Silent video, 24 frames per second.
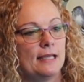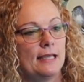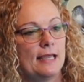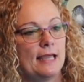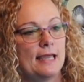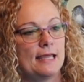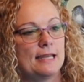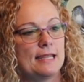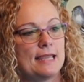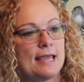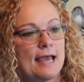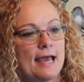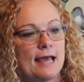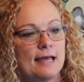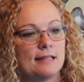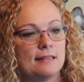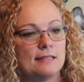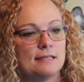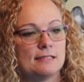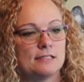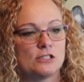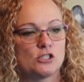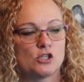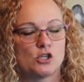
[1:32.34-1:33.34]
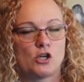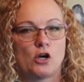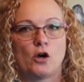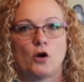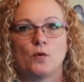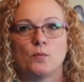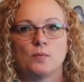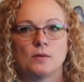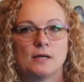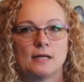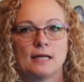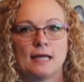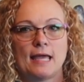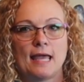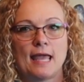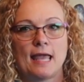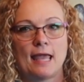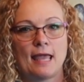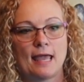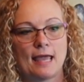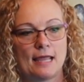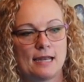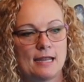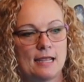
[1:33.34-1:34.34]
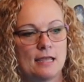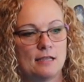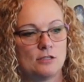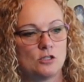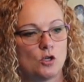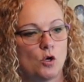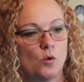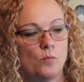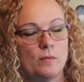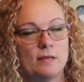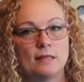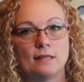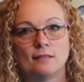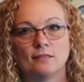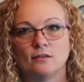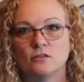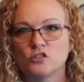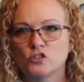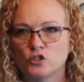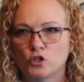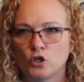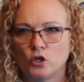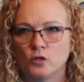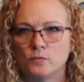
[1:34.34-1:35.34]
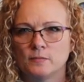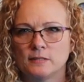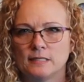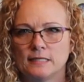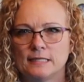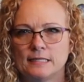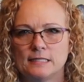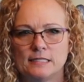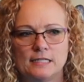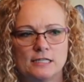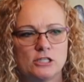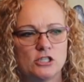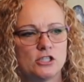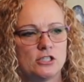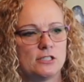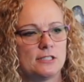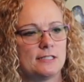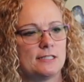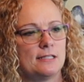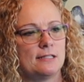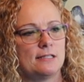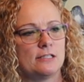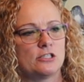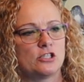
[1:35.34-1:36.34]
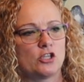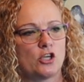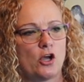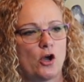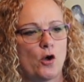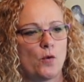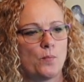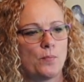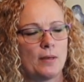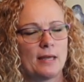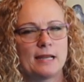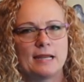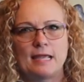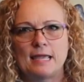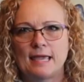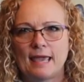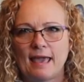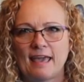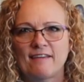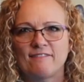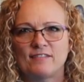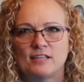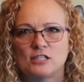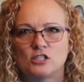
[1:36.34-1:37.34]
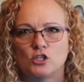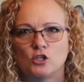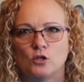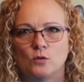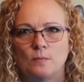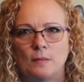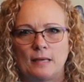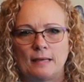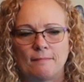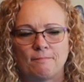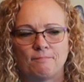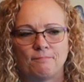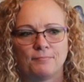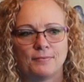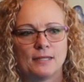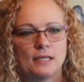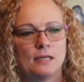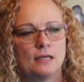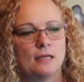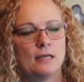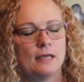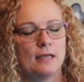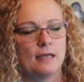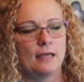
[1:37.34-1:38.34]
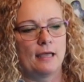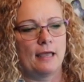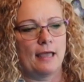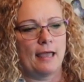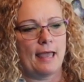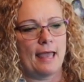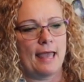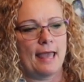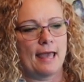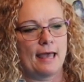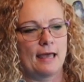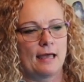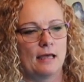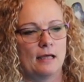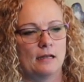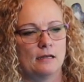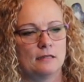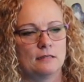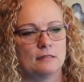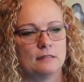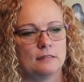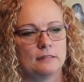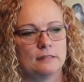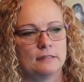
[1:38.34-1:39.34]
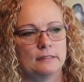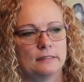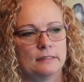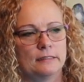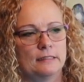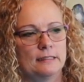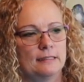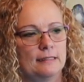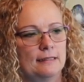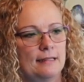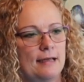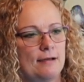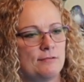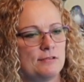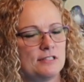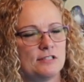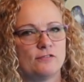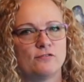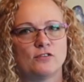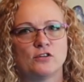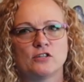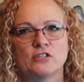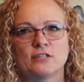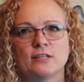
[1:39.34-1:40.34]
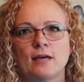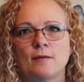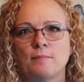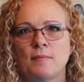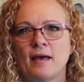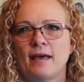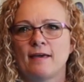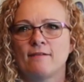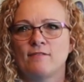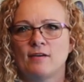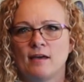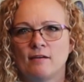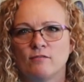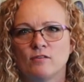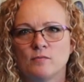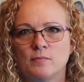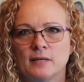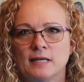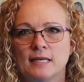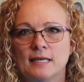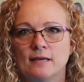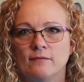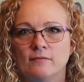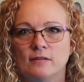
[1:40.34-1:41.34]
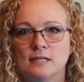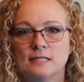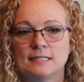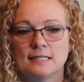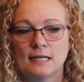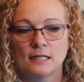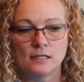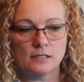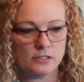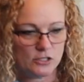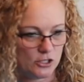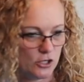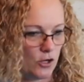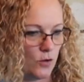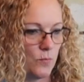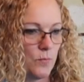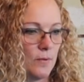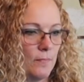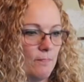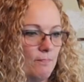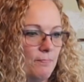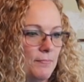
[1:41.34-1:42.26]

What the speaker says: And he had this scope, and he told me that there's terms and conditions to the scope, and he gave it to me. And that was the first time I have ever been given a telescope.